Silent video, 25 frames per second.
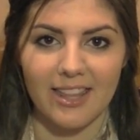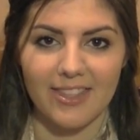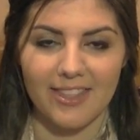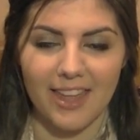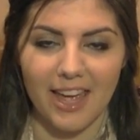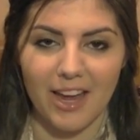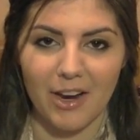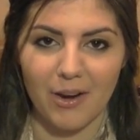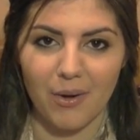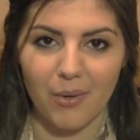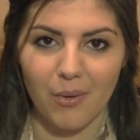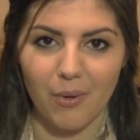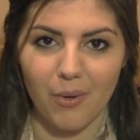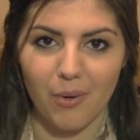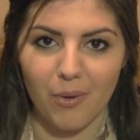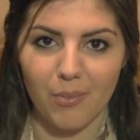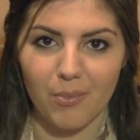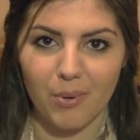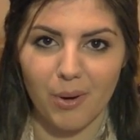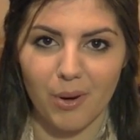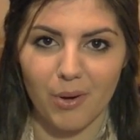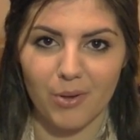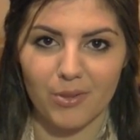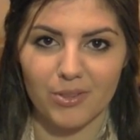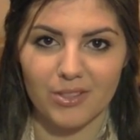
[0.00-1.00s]
they are all
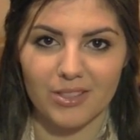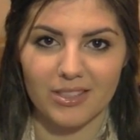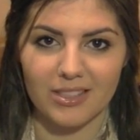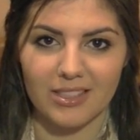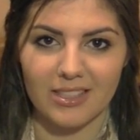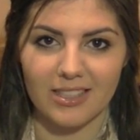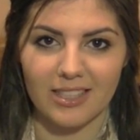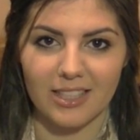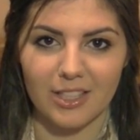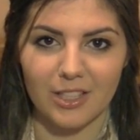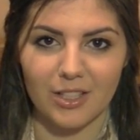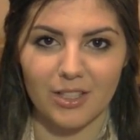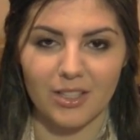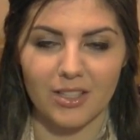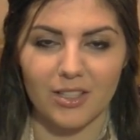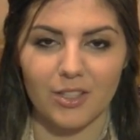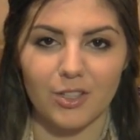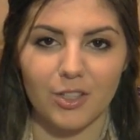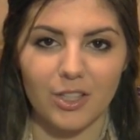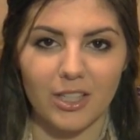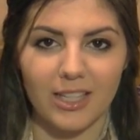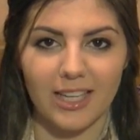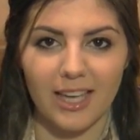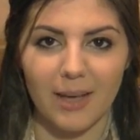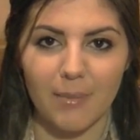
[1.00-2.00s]
posted, and
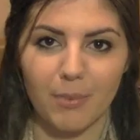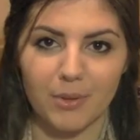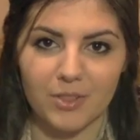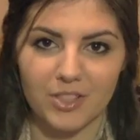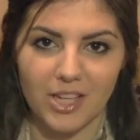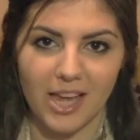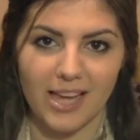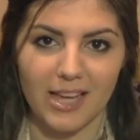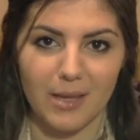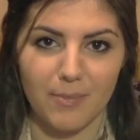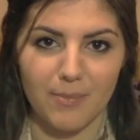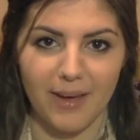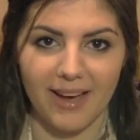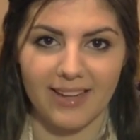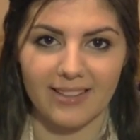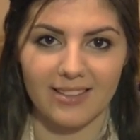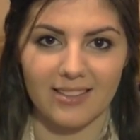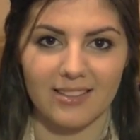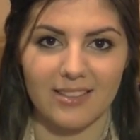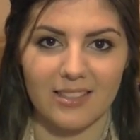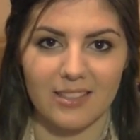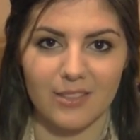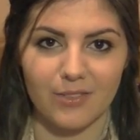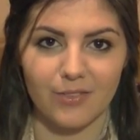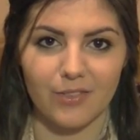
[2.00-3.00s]
you can keep on checking back
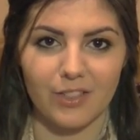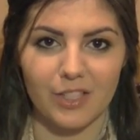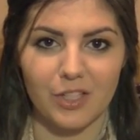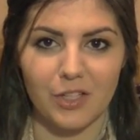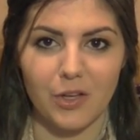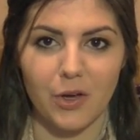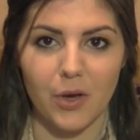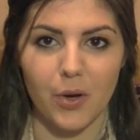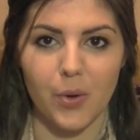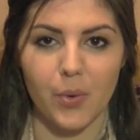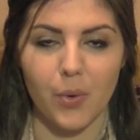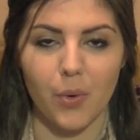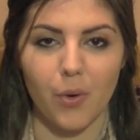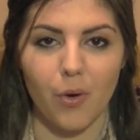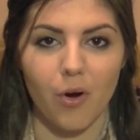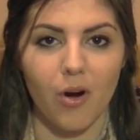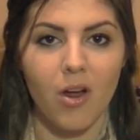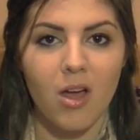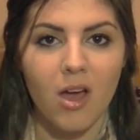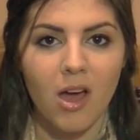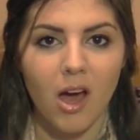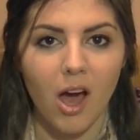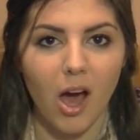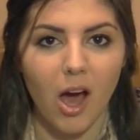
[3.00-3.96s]
to this video, or